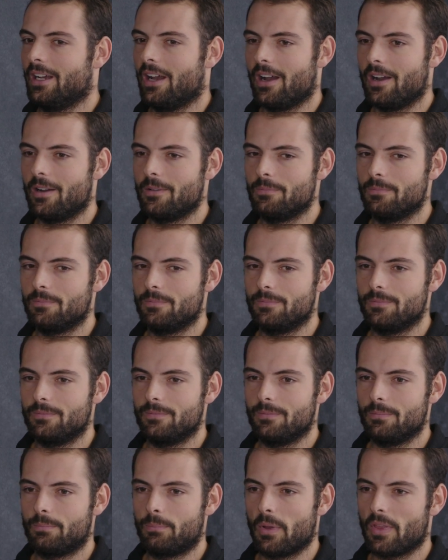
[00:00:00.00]
um,
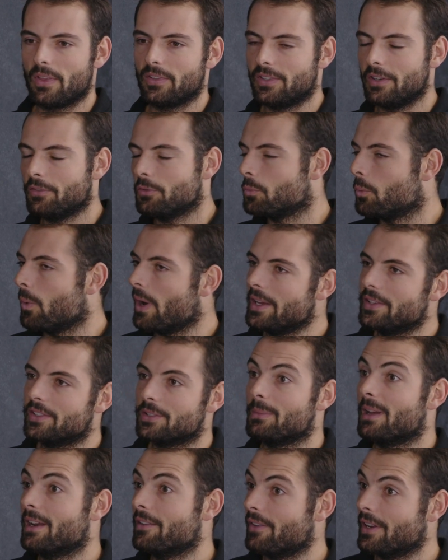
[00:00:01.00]
but there's different ways to
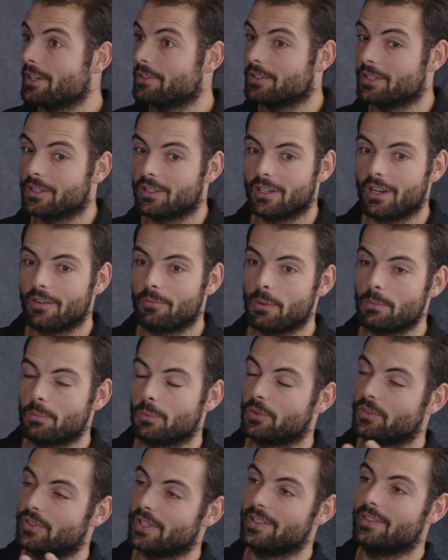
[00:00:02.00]
manufacture it. You could have people
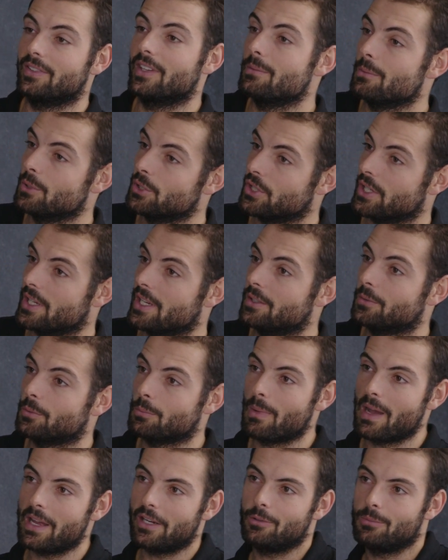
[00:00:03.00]
with C N C machines, with
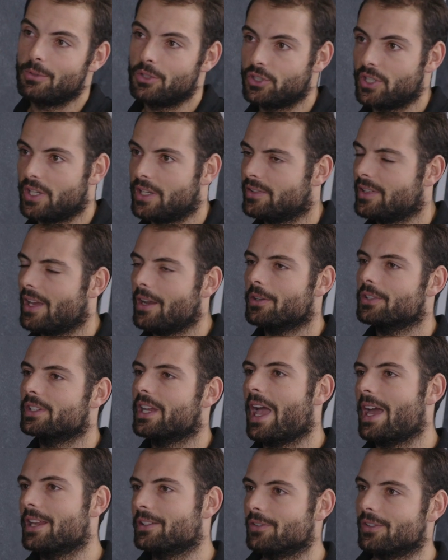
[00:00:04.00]
manual machines. How can you
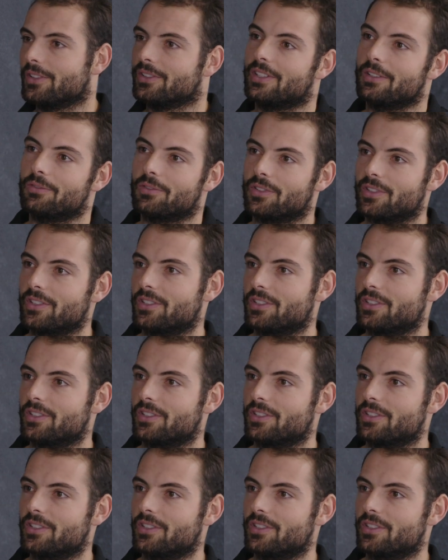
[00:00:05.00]
handle these different